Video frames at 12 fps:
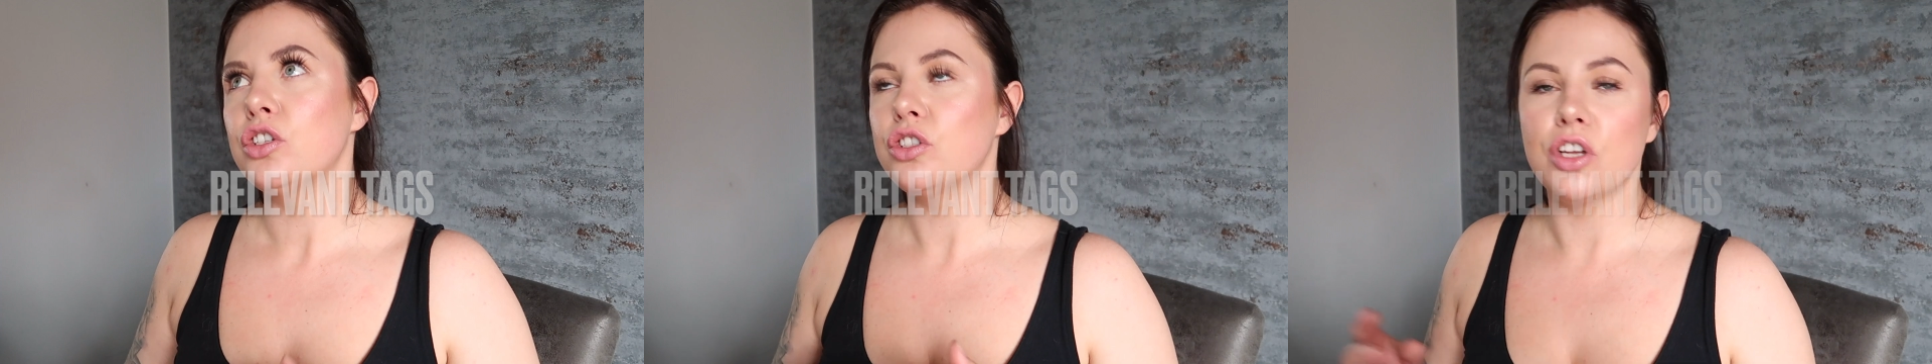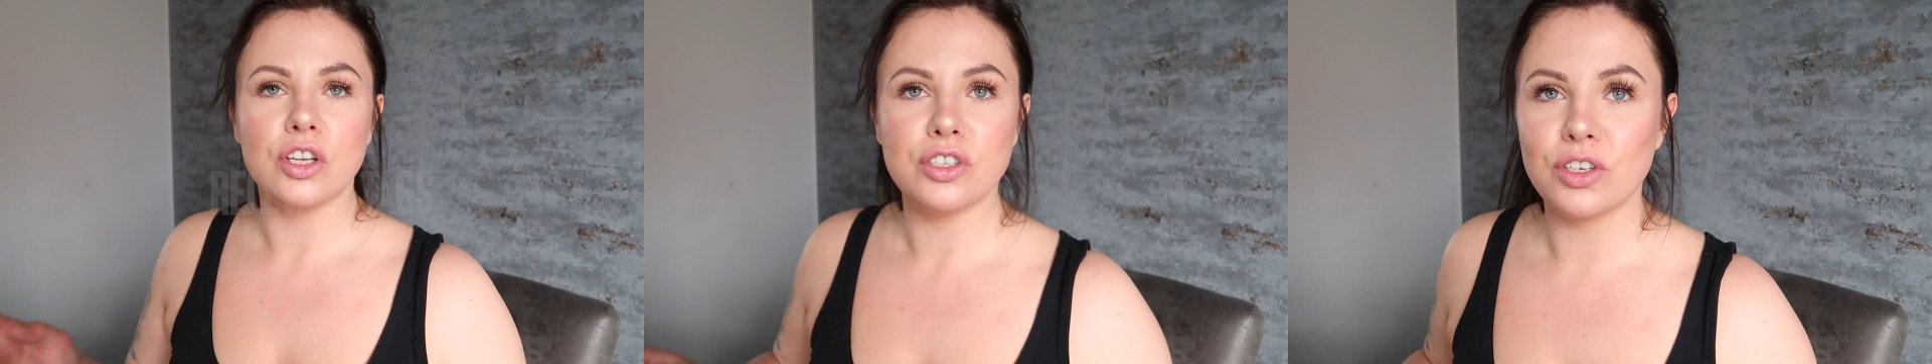
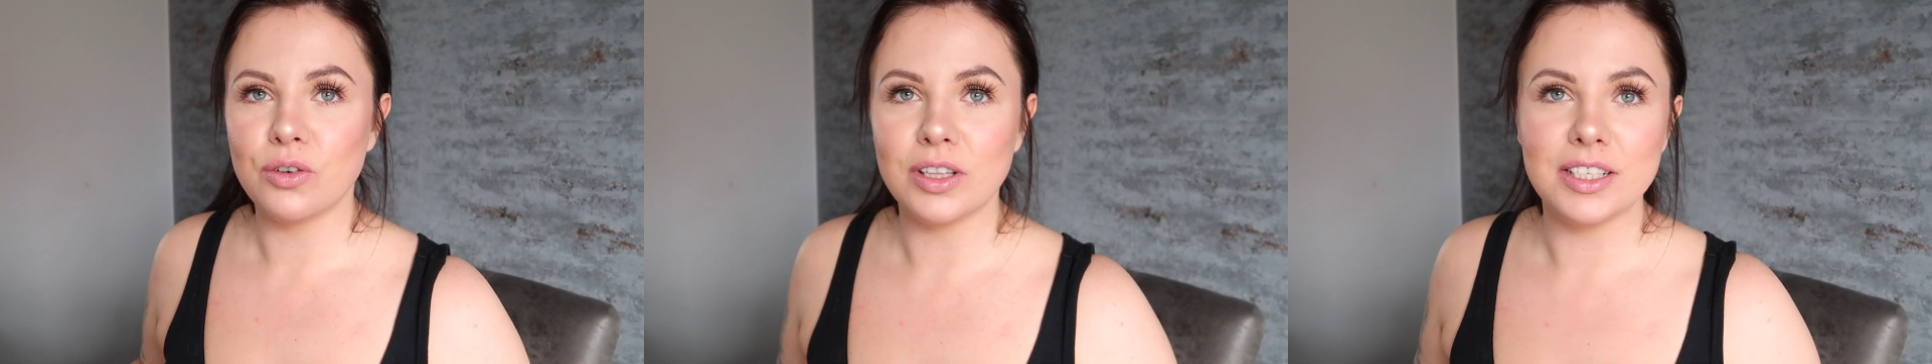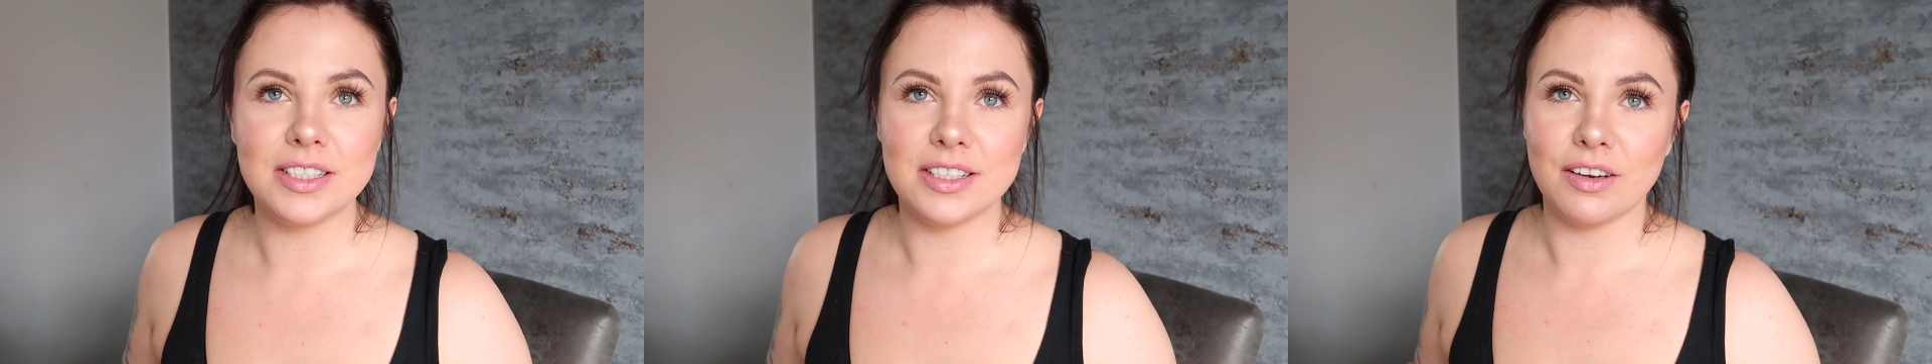searching all
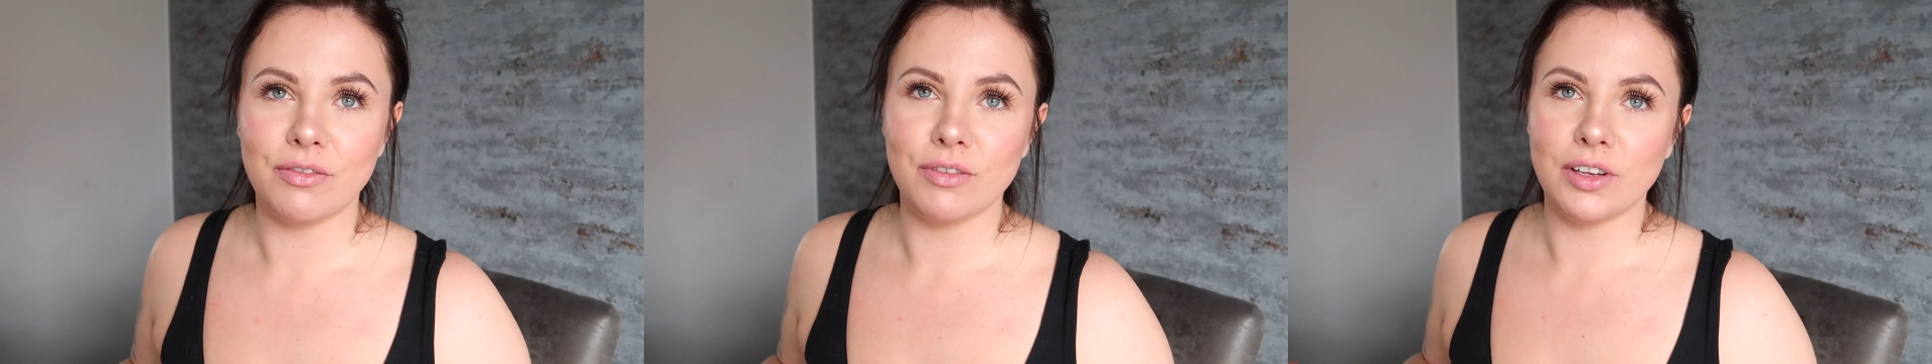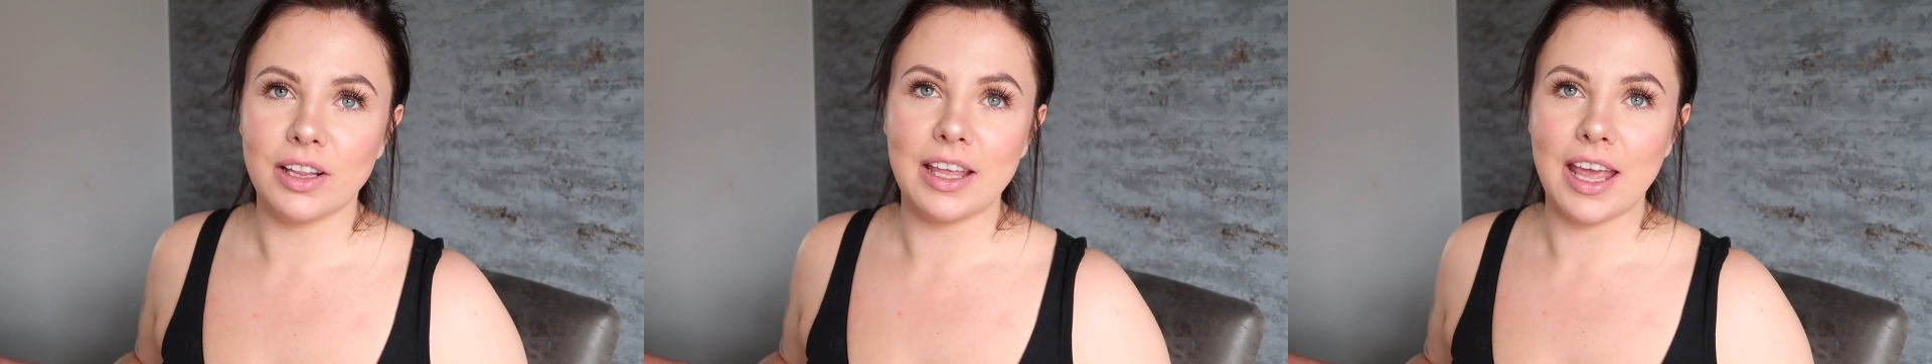these
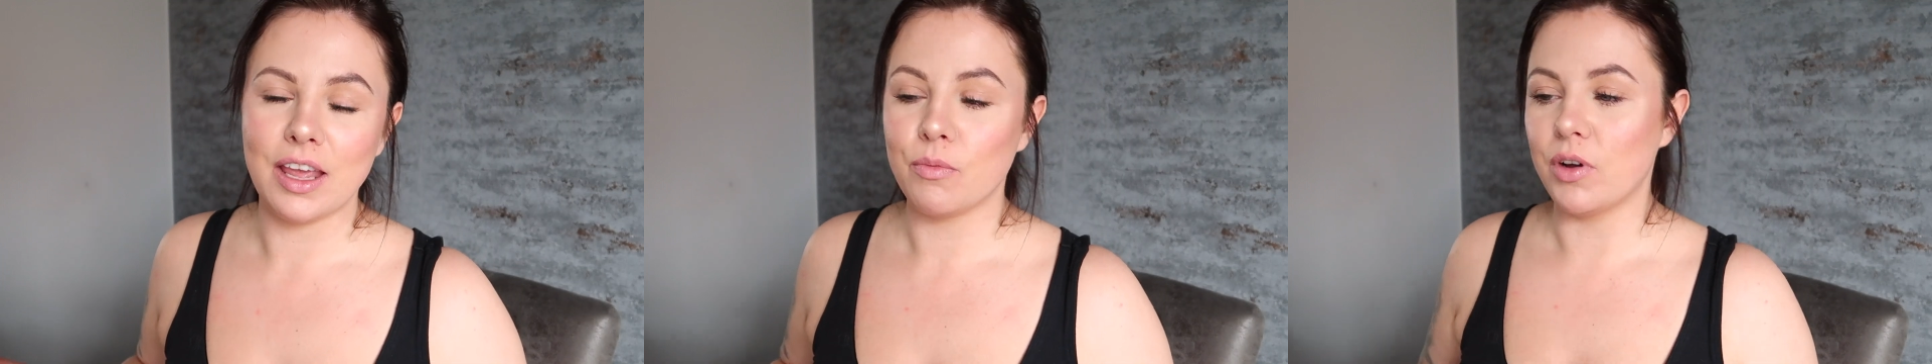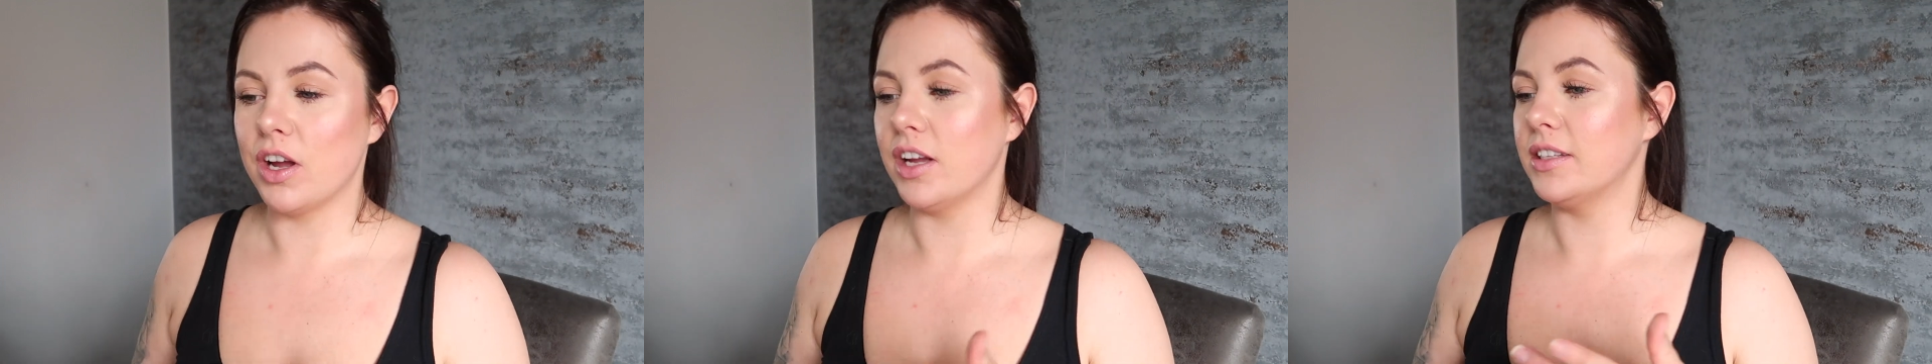different
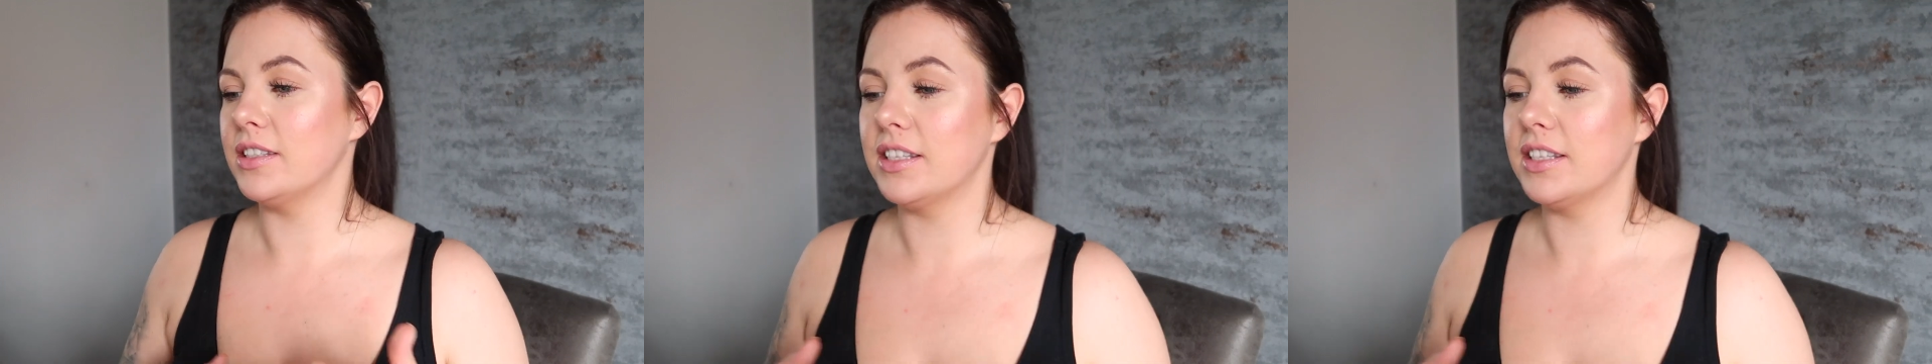keywords,